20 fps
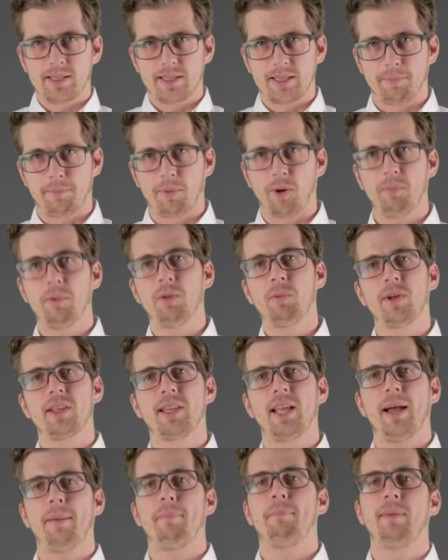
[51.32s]
The problem
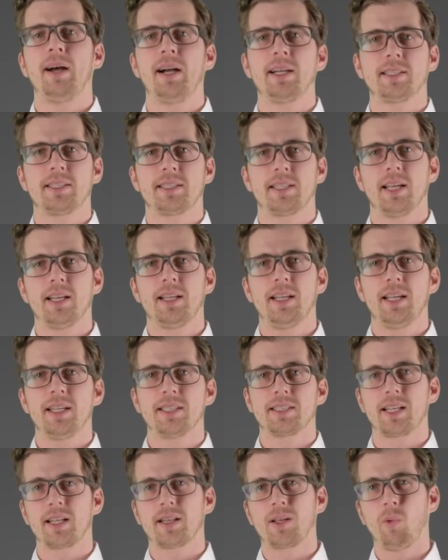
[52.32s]
with that mindset
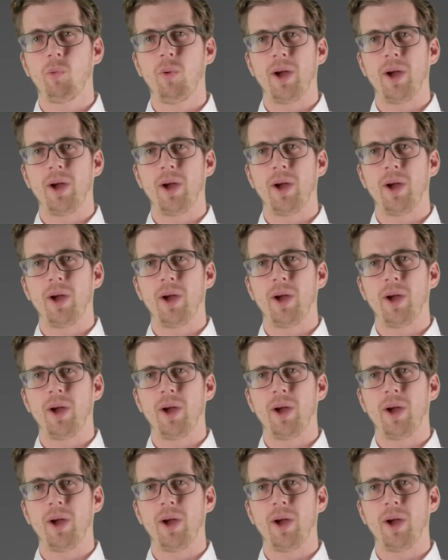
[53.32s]
is that the